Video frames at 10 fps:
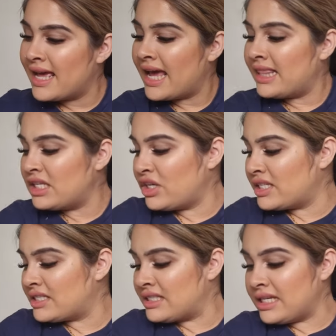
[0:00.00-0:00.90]
And then you can
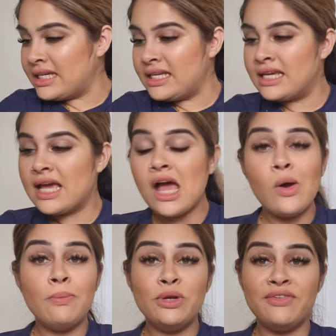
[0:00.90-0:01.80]
see how I
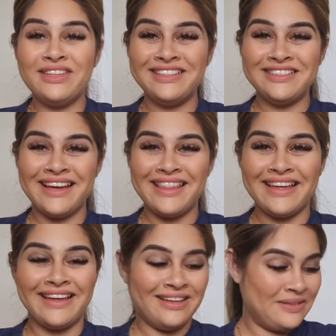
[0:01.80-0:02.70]
put everything together.
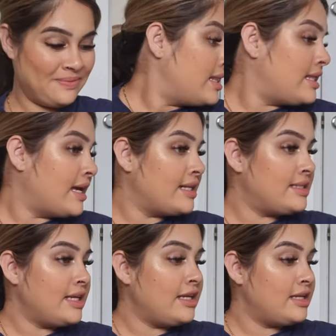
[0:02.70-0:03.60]
That's
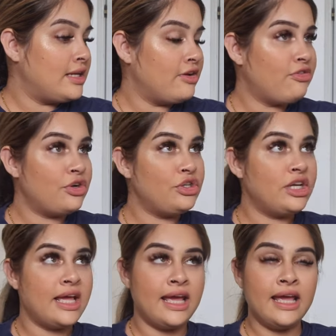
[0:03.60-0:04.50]
it for
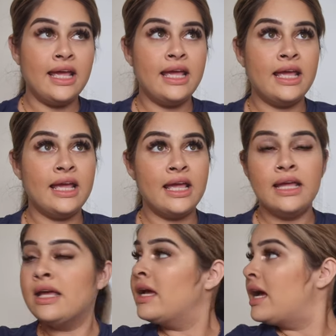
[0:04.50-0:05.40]
today.
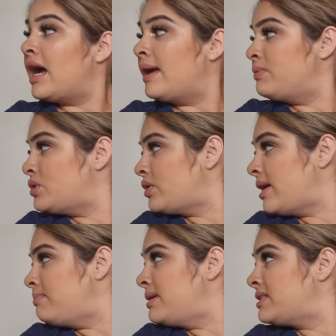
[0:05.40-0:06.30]
I'm sure
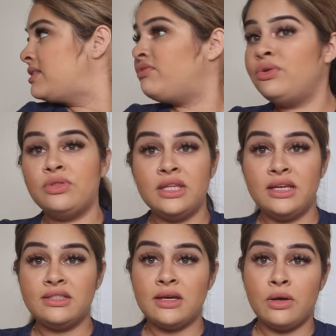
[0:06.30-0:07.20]
I missed a few
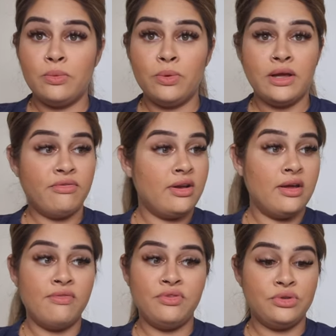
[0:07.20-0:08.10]
things that I would have
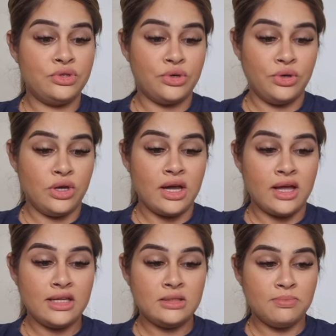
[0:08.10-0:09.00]
loved to show you
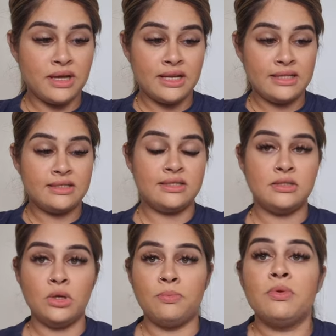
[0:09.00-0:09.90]
guys, but it's just
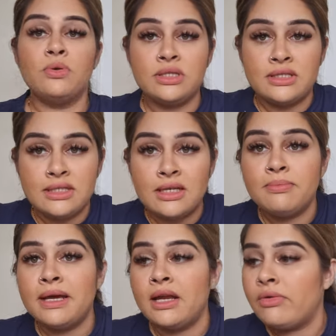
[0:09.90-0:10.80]
not processing in
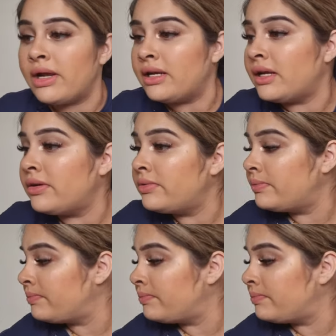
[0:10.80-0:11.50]
my head right now.